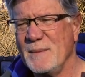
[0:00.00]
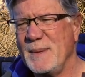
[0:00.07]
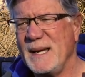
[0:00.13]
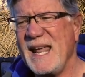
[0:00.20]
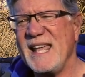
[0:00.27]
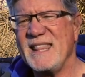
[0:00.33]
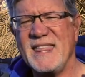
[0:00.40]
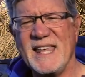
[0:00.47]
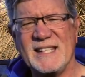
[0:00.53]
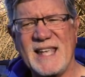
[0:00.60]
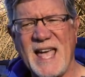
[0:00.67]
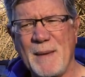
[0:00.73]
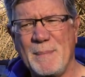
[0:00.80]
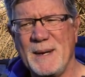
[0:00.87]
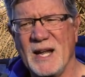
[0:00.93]
But hey, things
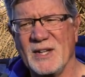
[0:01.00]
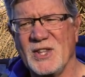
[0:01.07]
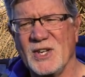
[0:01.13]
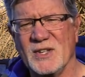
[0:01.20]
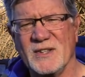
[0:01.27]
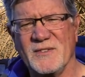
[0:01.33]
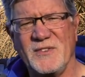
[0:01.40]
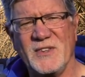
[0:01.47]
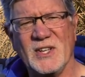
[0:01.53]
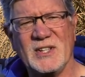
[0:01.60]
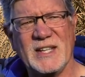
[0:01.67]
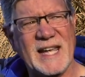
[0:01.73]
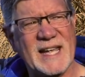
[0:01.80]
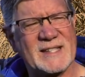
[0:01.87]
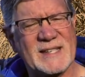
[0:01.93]
happen out there in the
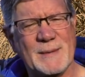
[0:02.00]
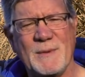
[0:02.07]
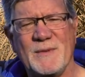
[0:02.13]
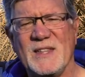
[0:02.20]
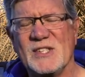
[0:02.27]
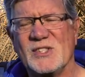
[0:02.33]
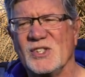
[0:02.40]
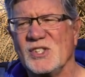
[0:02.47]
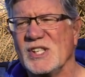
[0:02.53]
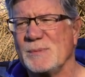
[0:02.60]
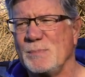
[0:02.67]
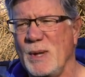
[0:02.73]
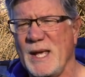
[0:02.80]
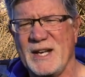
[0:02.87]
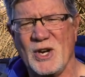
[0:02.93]
field, and some of these are
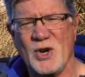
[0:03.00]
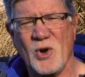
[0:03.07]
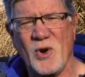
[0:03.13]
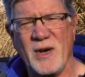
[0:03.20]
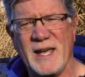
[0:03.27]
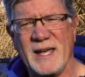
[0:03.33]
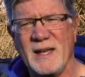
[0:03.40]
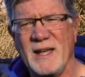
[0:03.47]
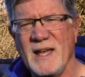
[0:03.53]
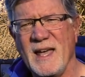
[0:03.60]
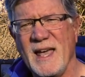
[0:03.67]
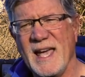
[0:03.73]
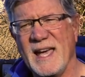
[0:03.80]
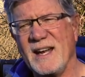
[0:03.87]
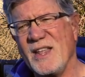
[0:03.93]
just plain annoying,
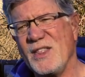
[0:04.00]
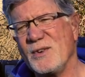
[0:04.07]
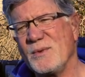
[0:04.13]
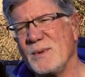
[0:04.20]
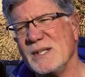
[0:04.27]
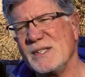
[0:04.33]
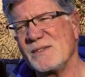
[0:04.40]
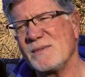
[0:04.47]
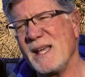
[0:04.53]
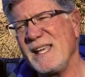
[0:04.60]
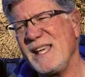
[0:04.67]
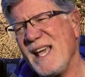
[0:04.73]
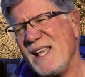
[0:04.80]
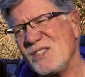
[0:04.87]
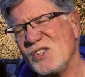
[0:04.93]
and other ones, I
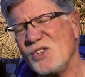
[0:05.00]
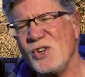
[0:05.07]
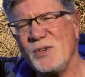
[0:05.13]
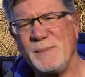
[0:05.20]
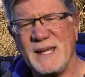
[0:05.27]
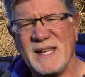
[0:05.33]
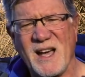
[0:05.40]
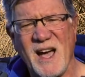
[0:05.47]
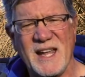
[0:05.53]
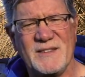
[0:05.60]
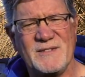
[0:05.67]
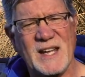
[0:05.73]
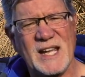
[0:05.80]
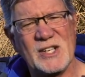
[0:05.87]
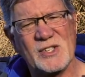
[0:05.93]
guess, could be kind
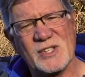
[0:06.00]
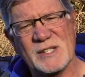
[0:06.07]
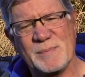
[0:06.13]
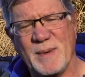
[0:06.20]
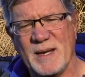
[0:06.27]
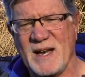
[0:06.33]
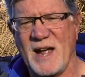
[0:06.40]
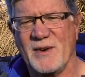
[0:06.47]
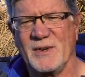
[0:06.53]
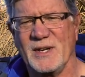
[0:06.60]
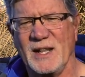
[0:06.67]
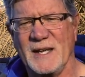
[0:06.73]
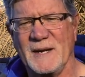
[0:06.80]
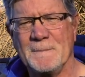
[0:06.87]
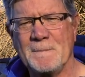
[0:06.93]
of dangerous, but not
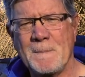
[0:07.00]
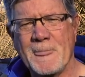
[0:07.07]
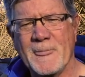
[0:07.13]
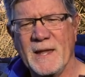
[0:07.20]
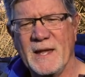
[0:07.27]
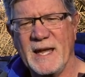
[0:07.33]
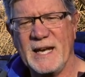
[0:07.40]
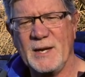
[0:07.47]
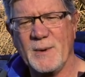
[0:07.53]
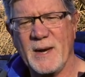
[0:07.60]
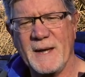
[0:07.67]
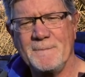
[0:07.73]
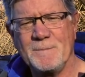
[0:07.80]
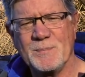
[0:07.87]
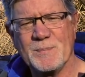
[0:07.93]
really.
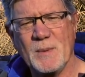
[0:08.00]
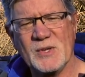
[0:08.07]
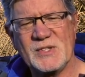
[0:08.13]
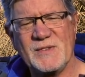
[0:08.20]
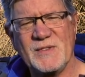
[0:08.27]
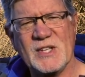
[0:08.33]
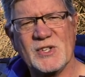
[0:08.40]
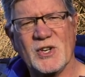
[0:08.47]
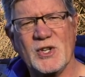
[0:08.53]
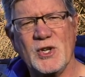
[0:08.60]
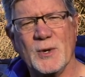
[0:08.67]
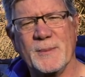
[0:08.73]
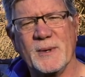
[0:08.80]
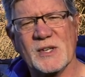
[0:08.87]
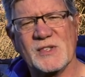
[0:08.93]
Anyway, most of these are
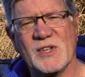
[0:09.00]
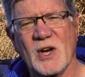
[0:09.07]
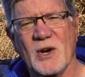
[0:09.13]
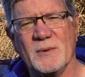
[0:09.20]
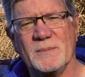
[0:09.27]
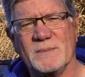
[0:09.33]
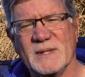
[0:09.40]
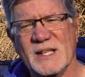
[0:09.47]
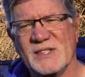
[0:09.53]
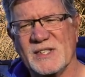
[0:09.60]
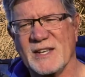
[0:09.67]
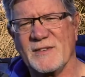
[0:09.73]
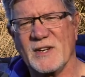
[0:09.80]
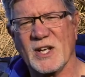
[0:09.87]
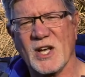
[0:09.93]
humorous, so let's
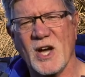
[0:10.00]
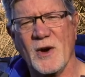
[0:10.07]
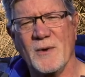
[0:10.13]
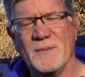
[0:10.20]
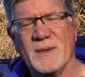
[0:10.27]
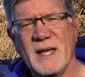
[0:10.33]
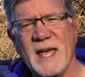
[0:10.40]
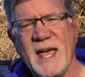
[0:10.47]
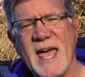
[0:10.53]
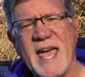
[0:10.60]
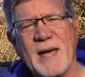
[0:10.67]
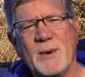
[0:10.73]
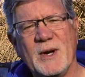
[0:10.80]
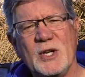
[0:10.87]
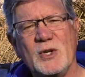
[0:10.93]
give it a go.
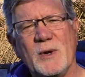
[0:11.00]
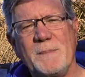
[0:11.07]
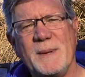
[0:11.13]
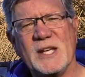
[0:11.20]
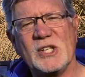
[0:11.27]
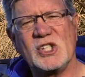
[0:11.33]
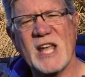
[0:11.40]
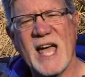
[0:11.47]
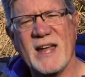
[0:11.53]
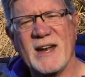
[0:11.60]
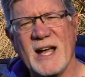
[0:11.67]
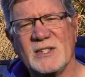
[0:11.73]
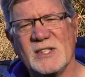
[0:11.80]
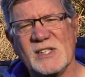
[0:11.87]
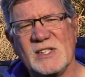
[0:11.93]
Hey, I want to do a big
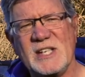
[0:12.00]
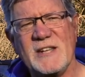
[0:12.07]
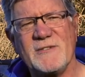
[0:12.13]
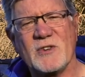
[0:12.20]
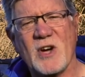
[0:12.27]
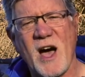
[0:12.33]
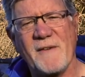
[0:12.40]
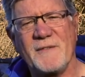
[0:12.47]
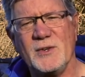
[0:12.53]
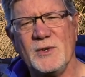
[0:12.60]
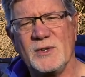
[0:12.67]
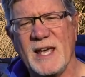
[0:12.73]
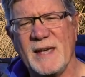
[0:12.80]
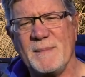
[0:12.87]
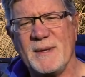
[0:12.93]
shout out to Steve Coffin,
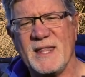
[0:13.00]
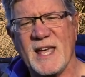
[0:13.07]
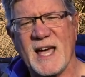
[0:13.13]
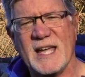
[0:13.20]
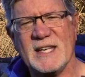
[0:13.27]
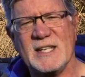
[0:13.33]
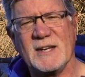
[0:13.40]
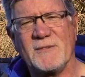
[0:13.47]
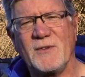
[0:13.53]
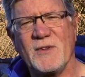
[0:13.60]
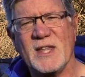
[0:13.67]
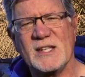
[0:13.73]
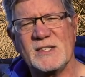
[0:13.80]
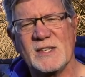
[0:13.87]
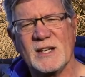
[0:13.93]
who gave me the idea
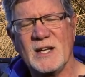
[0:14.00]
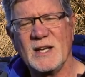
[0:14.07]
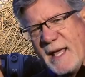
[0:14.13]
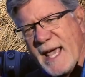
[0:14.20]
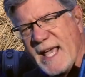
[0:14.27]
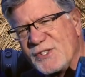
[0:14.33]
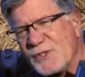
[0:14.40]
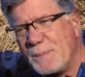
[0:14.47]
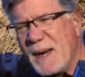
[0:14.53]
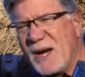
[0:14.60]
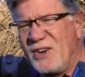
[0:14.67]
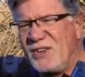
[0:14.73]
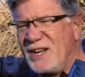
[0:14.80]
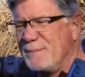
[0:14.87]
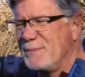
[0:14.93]
for this. Hey, so
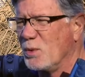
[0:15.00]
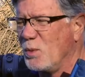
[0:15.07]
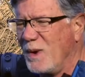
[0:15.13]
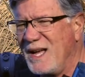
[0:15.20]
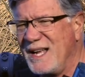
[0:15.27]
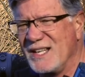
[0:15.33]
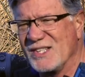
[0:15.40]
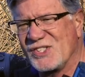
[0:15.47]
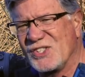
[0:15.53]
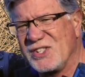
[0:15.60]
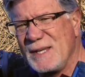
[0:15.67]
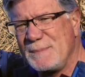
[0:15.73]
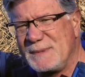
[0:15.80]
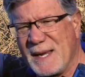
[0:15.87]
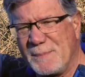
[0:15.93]
peril number one is
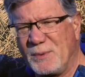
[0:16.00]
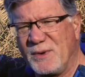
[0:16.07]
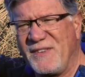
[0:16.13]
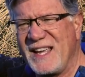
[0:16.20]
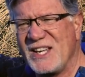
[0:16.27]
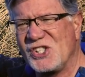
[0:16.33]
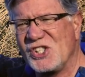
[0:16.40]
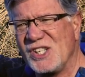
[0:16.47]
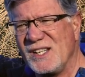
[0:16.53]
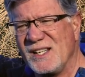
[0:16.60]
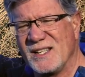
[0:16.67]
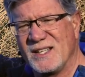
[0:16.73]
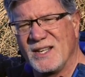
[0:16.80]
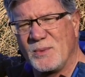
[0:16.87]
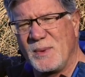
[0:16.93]
sleep deprivation.
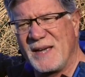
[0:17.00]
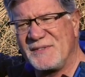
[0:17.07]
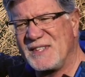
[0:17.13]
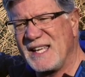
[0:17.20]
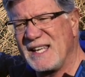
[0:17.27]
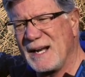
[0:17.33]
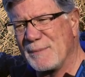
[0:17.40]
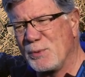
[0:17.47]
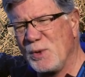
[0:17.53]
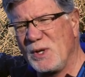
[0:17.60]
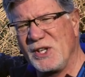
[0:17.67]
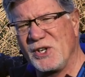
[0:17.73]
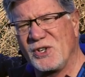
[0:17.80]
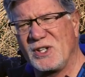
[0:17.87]
We have to get up really